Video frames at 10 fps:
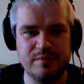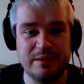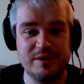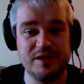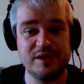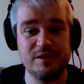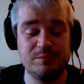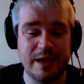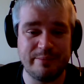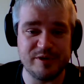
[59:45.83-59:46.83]

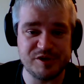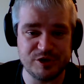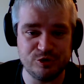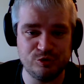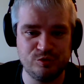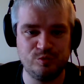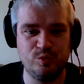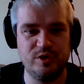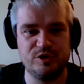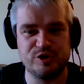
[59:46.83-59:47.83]
Maybe MSU
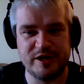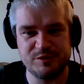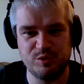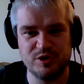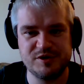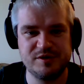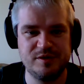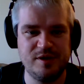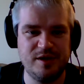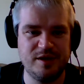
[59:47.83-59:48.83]
with transports
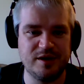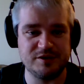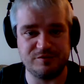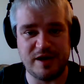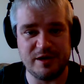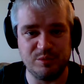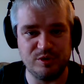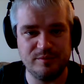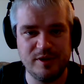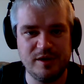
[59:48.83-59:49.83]
that's
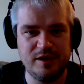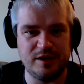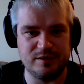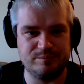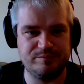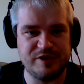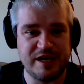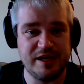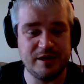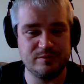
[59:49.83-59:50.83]
viable.
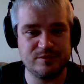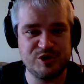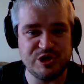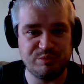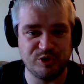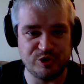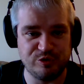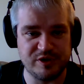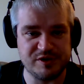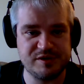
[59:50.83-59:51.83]
Taking cheaper
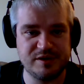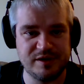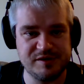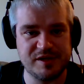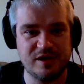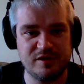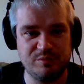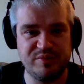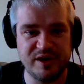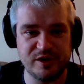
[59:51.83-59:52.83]
units instead of
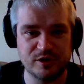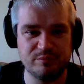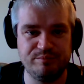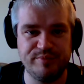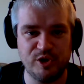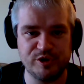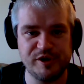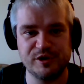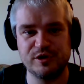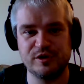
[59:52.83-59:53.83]
the bigger,
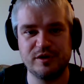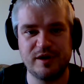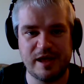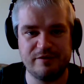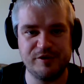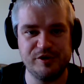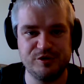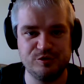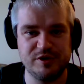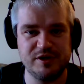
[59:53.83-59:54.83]
bulkier, heavy
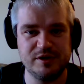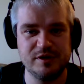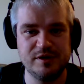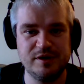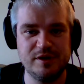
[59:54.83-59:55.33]
duty,